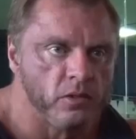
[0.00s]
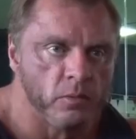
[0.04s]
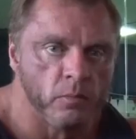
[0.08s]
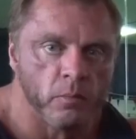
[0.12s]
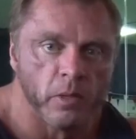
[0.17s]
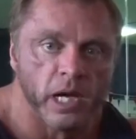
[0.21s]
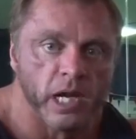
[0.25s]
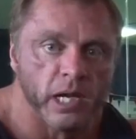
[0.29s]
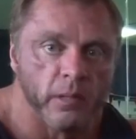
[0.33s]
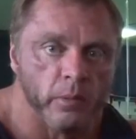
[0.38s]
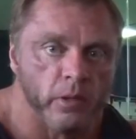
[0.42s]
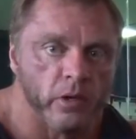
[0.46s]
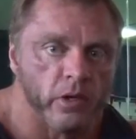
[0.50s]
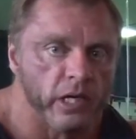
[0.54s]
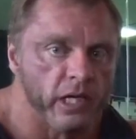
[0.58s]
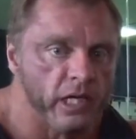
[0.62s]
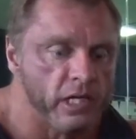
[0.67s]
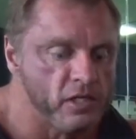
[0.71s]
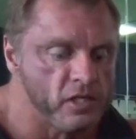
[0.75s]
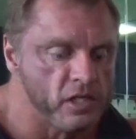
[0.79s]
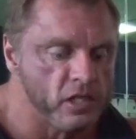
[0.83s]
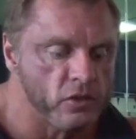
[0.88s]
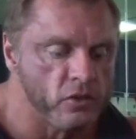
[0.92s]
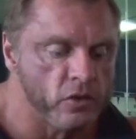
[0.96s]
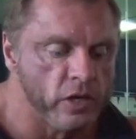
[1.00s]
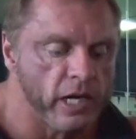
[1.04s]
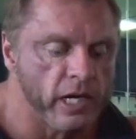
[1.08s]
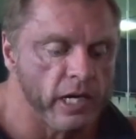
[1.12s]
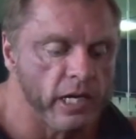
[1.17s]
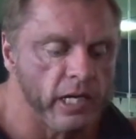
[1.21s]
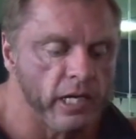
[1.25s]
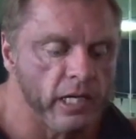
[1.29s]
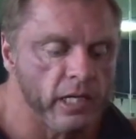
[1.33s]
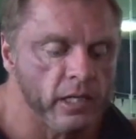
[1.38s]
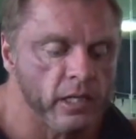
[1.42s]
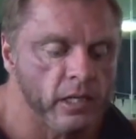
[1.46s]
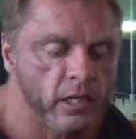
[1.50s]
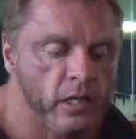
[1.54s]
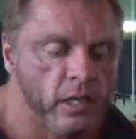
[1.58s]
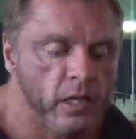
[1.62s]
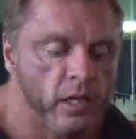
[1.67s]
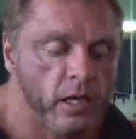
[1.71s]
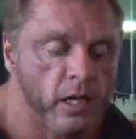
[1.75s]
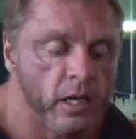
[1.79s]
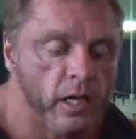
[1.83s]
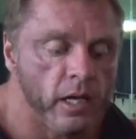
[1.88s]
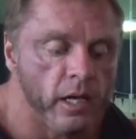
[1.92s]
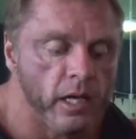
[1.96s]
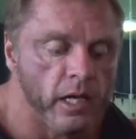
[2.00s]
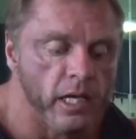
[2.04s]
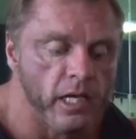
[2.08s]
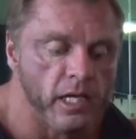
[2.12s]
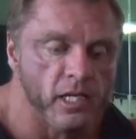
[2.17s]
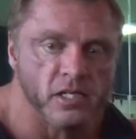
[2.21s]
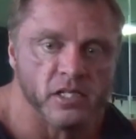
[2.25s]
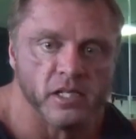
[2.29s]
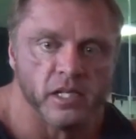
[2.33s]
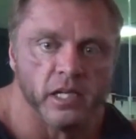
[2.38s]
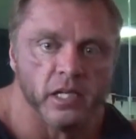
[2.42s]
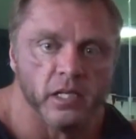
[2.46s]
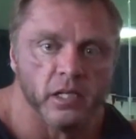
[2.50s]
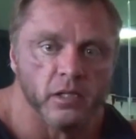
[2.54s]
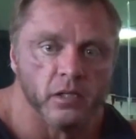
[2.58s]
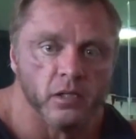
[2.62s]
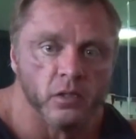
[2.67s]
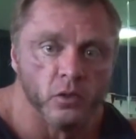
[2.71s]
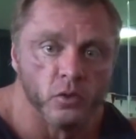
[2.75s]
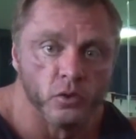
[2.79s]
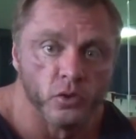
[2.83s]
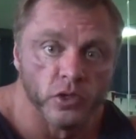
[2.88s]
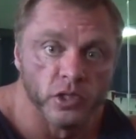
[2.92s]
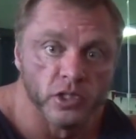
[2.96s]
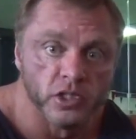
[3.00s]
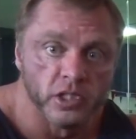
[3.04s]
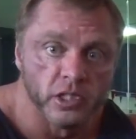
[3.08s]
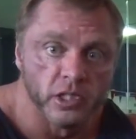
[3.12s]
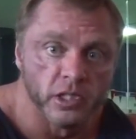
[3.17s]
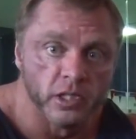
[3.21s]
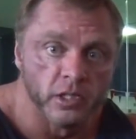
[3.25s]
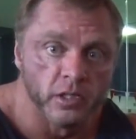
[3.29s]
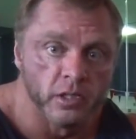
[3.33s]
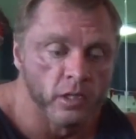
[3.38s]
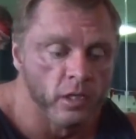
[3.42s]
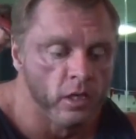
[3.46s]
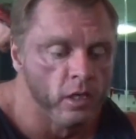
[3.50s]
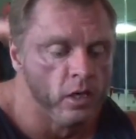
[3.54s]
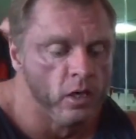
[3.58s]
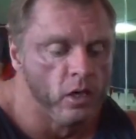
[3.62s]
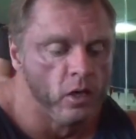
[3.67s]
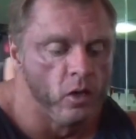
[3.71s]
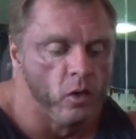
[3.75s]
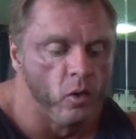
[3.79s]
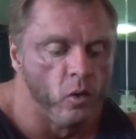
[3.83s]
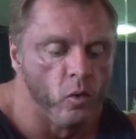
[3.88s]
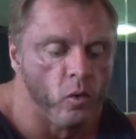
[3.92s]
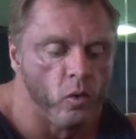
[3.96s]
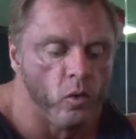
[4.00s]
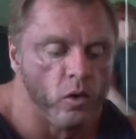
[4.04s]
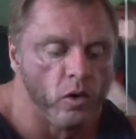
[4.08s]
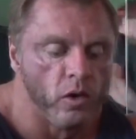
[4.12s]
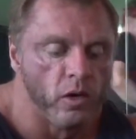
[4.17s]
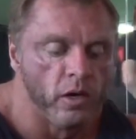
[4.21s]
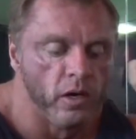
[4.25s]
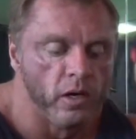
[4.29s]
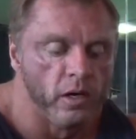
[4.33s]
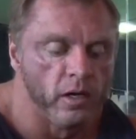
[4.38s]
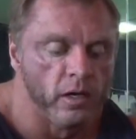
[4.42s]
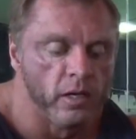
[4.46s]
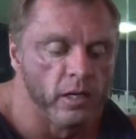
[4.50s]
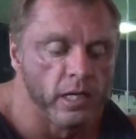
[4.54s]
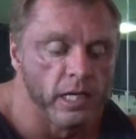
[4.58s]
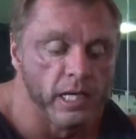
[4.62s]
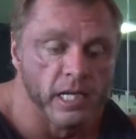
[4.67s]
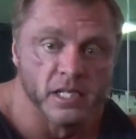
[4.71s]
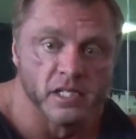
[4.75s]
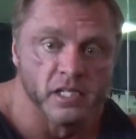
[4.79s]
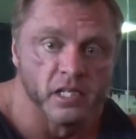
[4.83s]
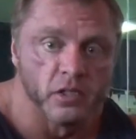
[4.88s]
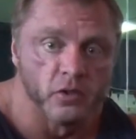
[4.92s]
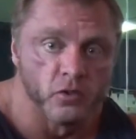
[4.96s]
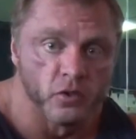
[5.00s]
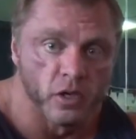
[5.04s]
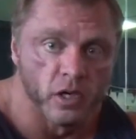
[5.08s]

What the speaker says: in bodybuilding? Is it training? Is it nutrition? Or is it